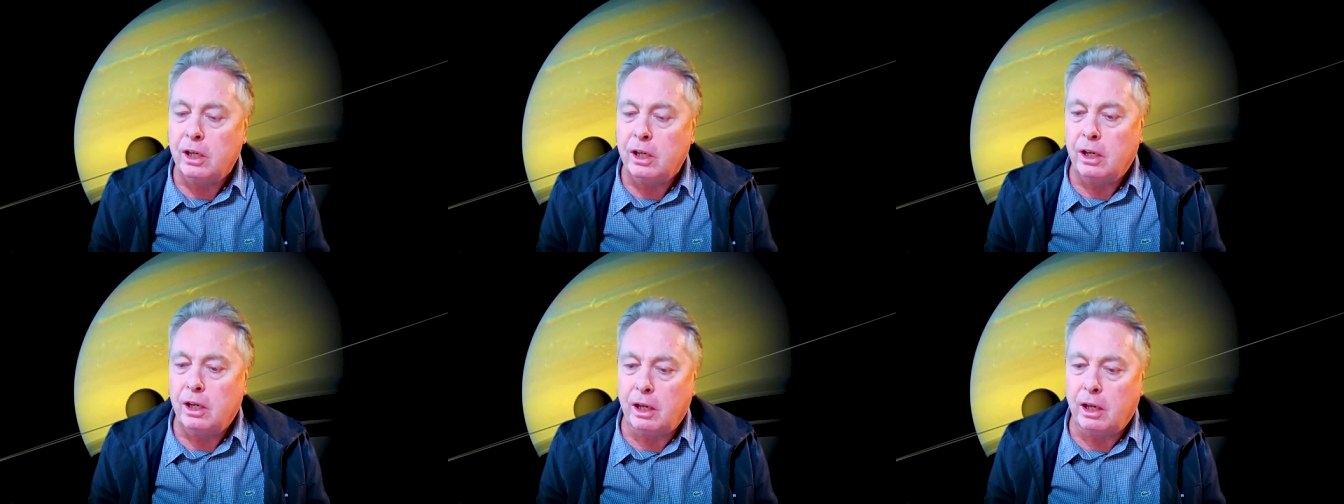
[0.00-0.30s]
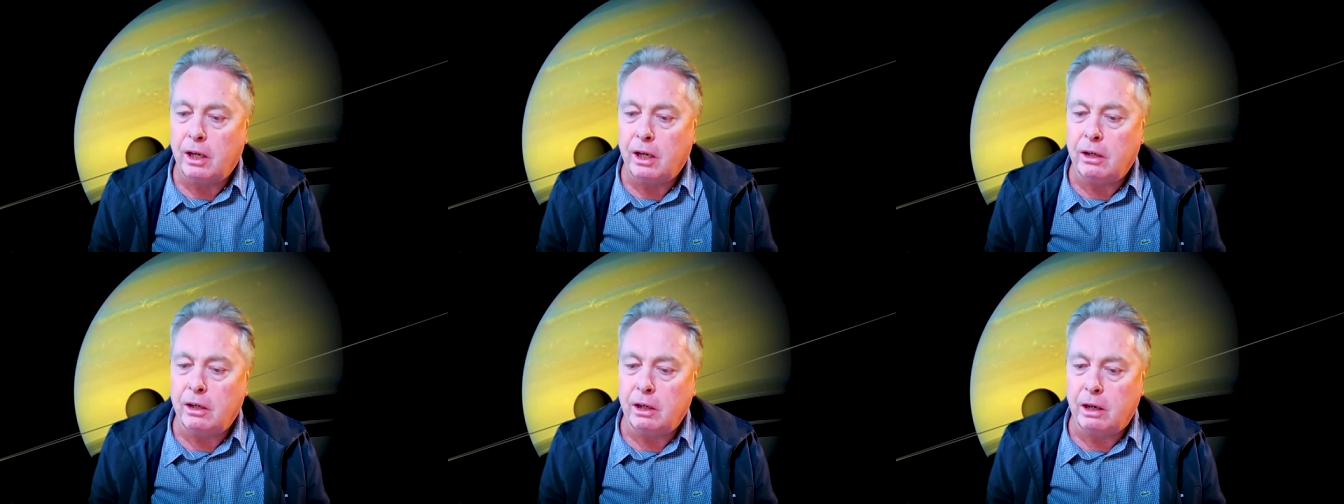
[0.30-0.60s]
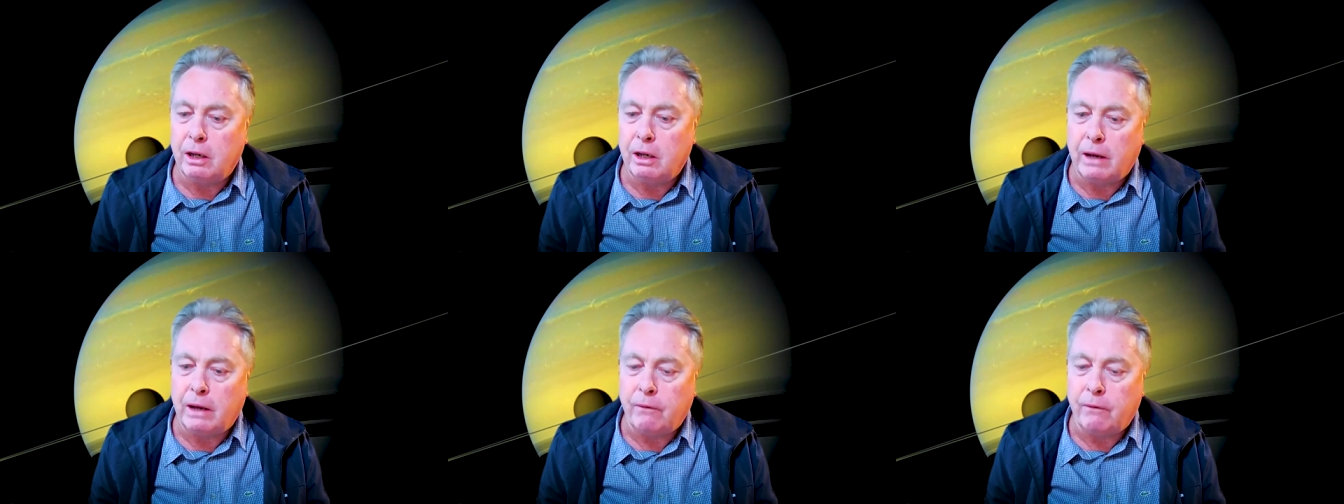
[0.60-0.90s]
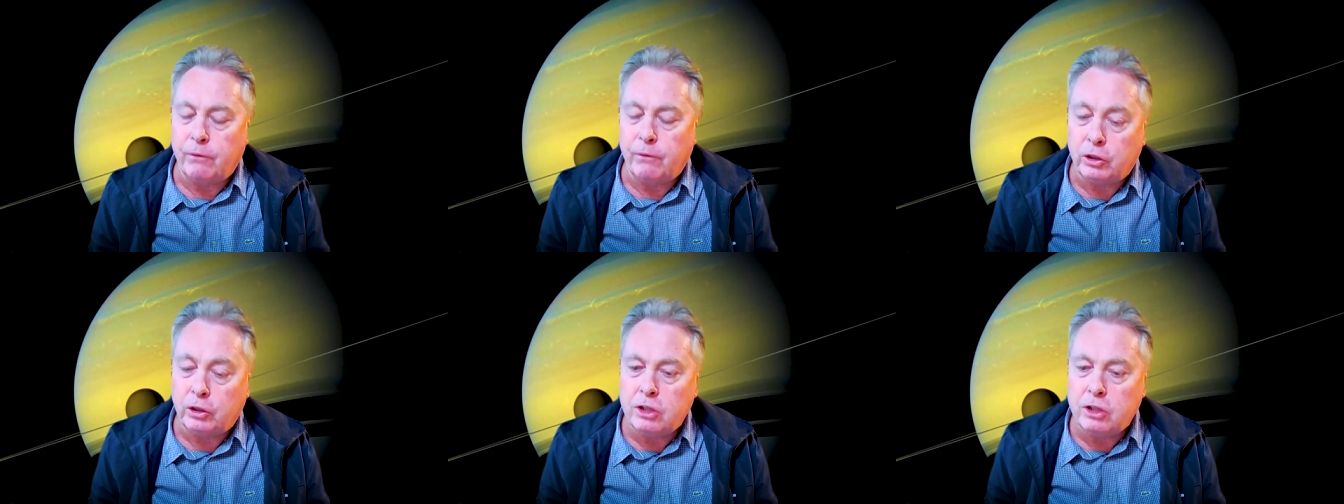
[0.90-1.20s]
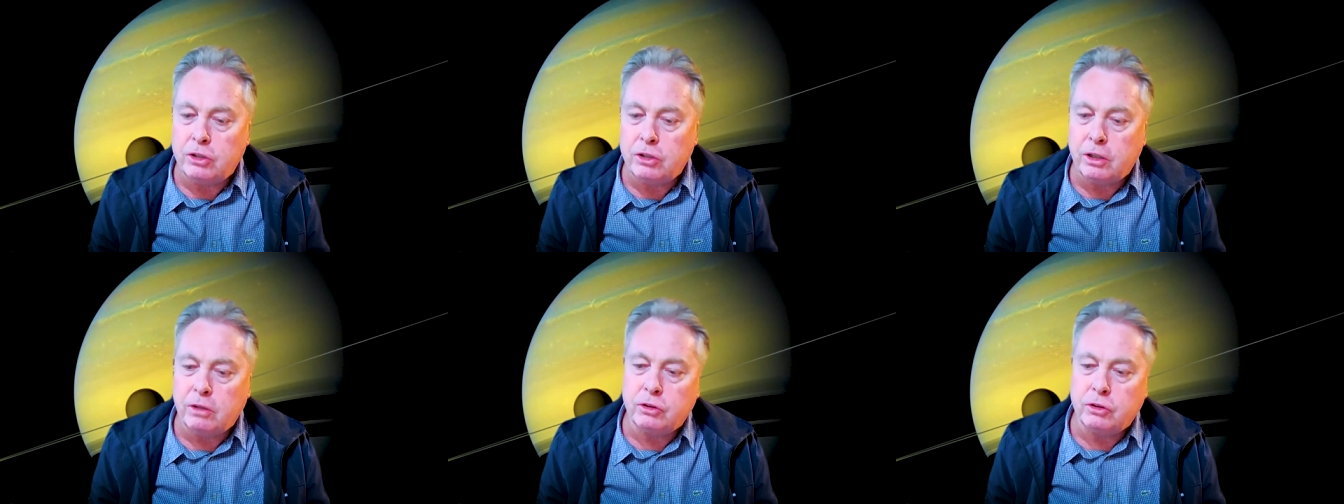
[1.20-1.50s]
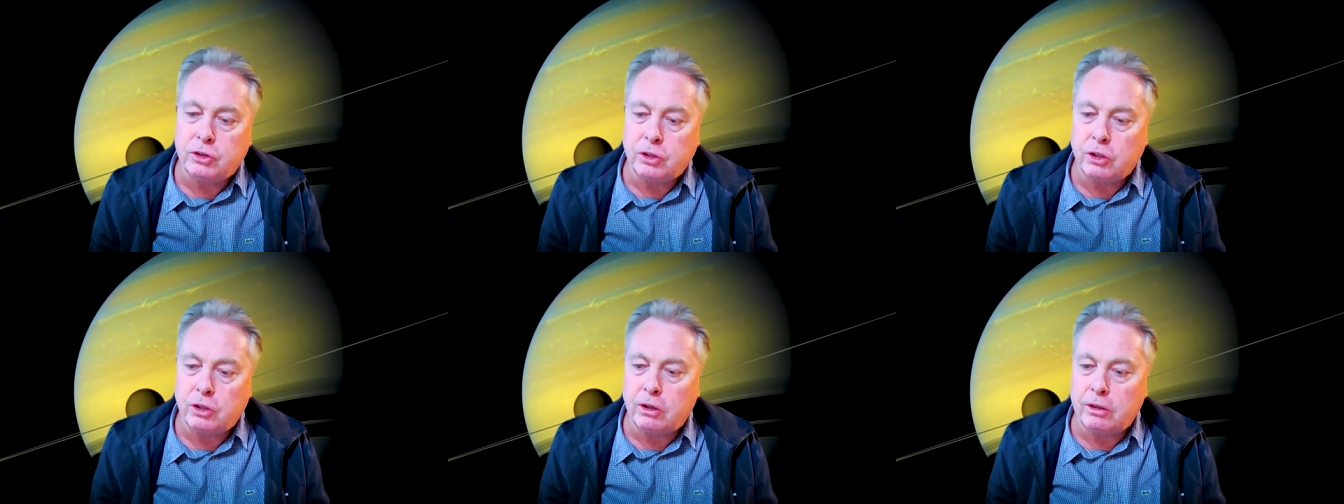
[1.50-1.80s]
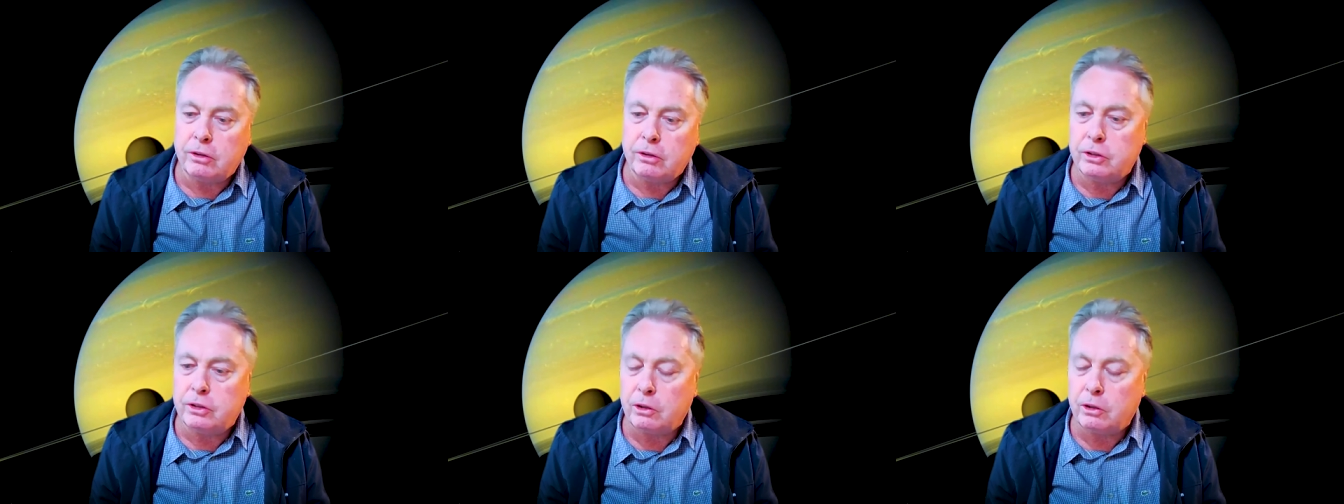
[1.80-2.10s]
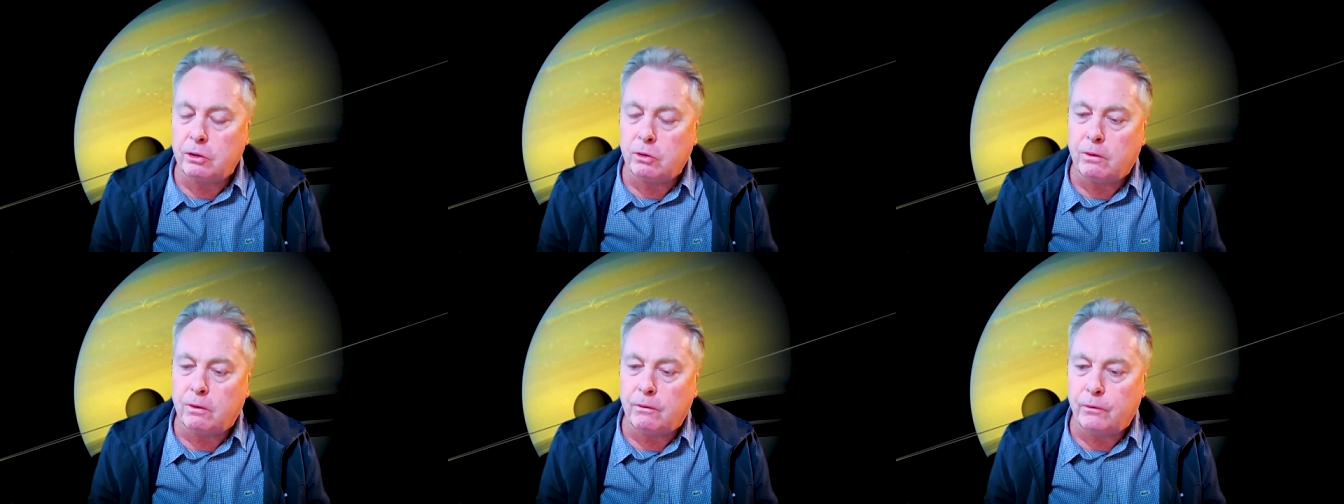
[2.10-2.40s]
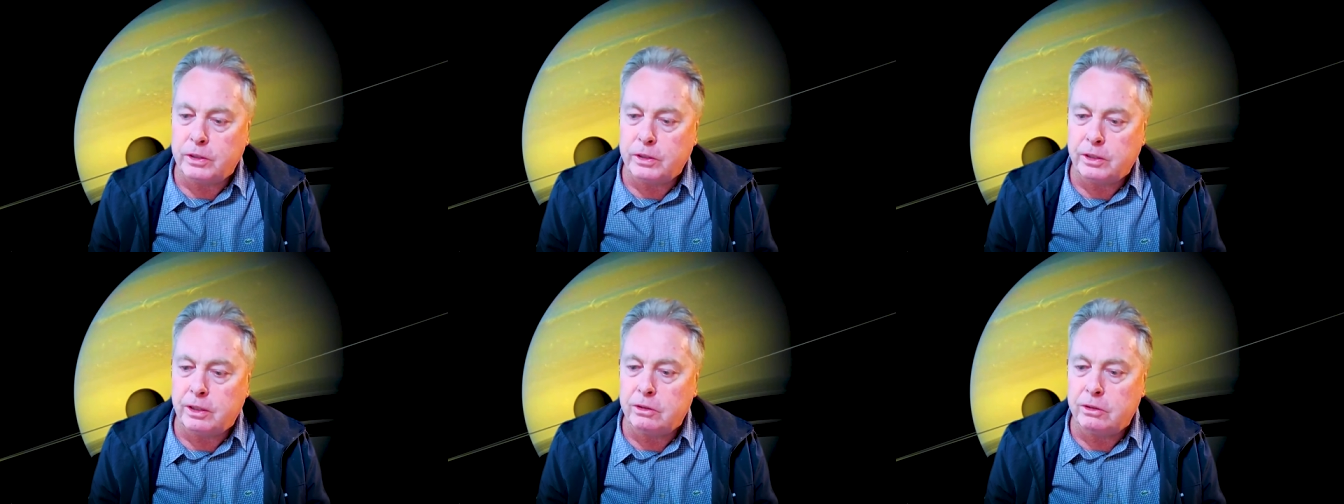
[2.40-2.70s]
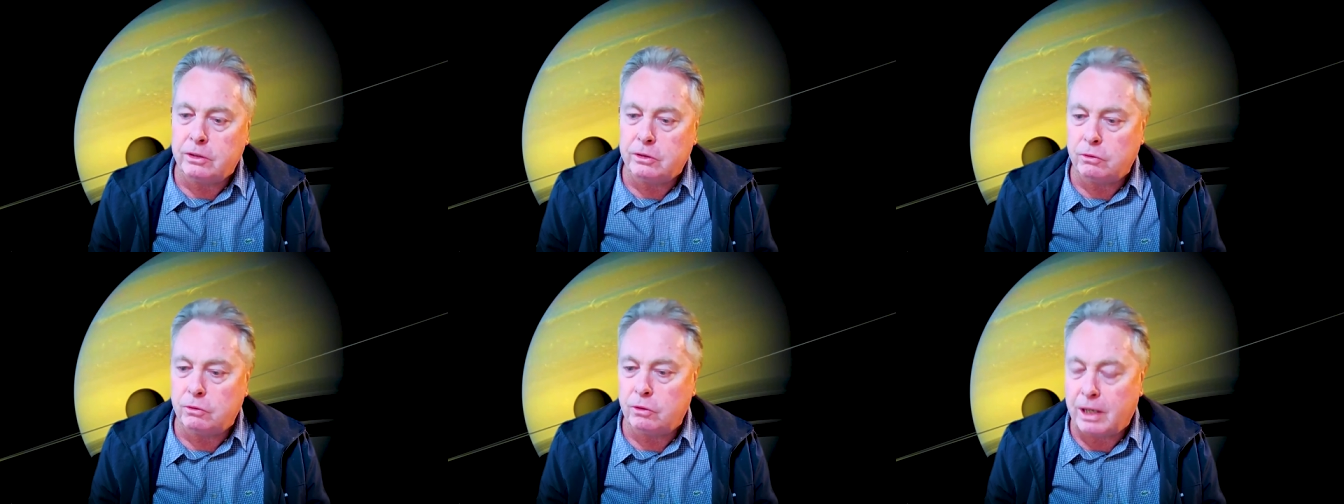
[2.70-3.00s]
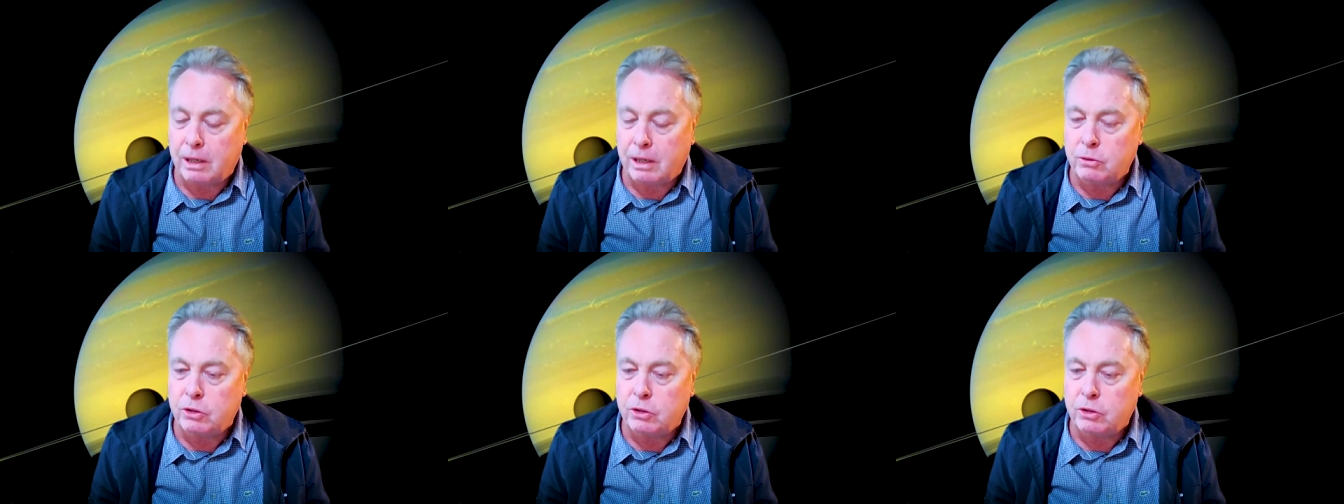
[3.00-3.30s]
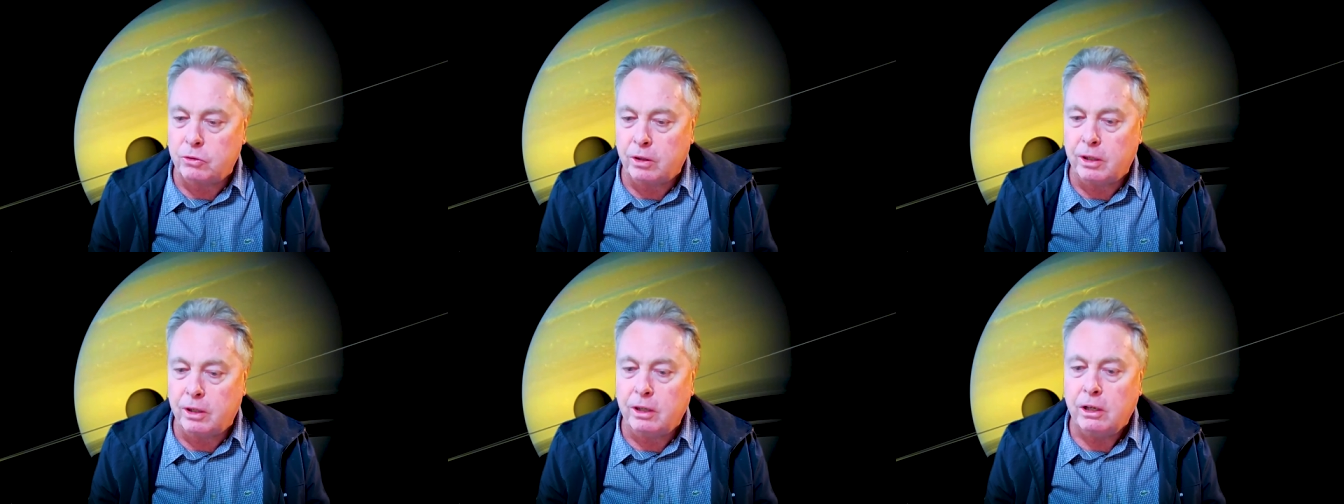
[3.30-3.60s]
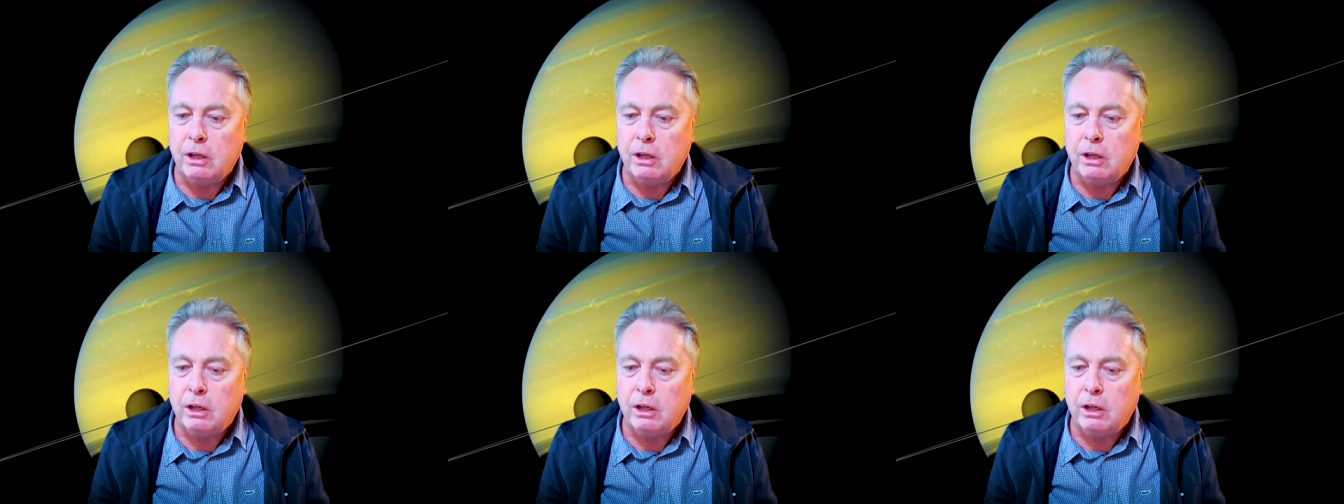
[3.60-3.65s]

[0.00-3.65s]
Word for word: And if you're teaching science at all, physics or chemistry,